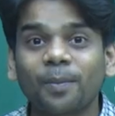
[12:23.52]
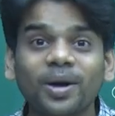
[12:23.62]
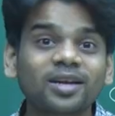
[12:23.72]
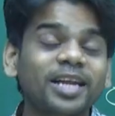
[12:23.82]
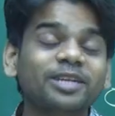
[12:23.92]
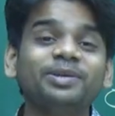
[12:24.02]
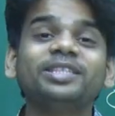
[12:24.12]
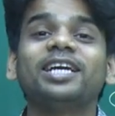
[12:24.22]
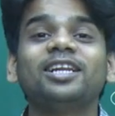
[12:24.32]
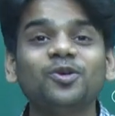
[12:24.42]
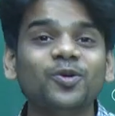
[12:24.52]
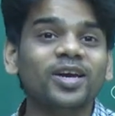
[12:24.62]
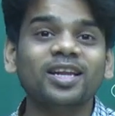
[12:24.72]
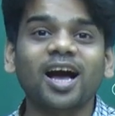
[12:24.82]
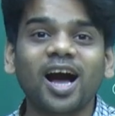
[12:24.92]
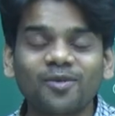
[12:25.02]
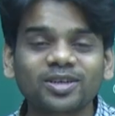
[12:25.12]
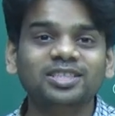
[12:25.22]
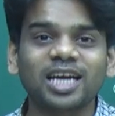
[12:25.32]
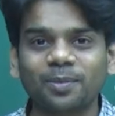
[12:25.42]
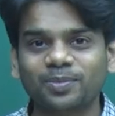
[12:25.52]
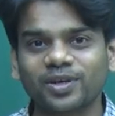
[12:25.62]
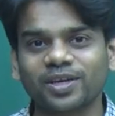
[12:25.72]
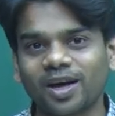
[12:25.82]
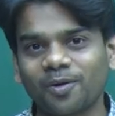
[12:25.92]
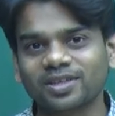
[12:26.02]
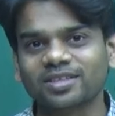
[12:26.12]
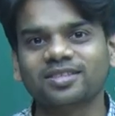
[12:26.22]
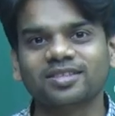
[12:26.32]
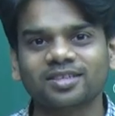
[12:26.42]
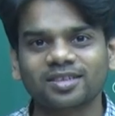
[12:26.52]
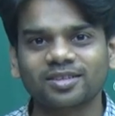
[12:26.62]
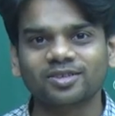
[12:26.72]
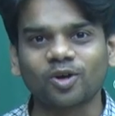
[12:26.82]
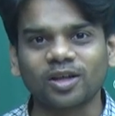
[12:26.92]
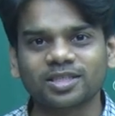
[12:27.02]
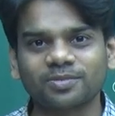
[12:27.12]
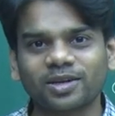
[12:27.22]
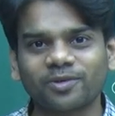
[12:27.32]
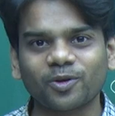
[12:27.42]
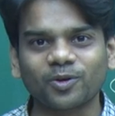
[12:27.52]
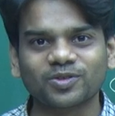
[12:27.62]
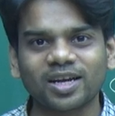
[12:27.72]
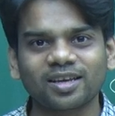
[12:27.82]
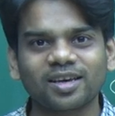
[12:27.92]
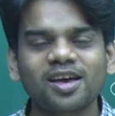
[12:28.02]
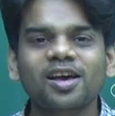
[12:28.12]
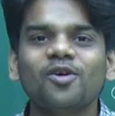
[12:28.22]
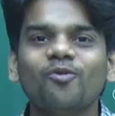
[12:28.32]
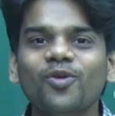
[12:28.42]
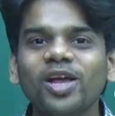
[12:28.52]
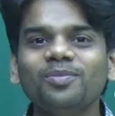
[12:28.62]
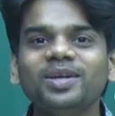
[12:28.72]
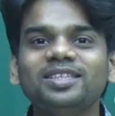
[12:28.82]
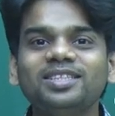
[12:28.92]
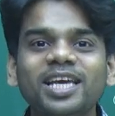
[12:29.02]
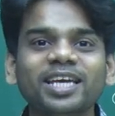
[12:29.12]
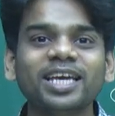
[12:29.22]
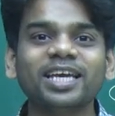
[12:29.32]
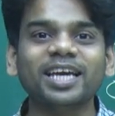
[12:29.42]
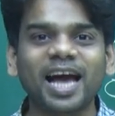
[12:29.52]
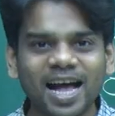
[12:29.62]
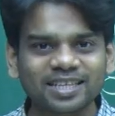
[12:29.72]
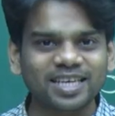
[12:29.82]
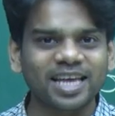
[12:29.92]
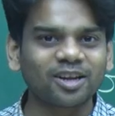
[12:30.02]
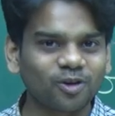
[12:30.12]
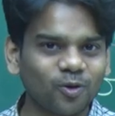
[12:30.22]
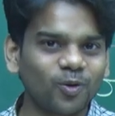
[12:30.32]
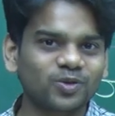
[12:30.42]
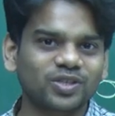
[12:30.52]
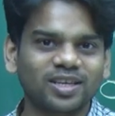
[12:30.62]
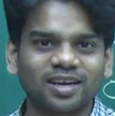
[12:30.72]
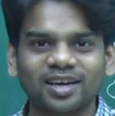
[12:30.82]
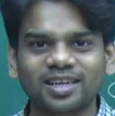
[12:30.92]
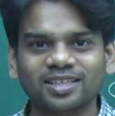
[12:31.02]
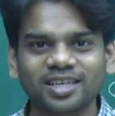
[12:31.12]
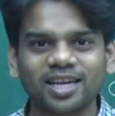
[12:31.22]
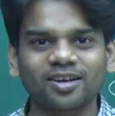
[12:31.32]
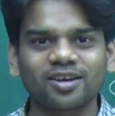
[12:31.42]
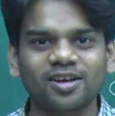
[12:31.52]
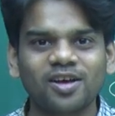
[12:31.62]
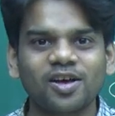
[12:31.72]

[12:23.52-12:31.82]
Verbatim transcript: But let me tell you, in our chapter, in our this concept that we're going to study, we'll be taking gas enclosed in a container,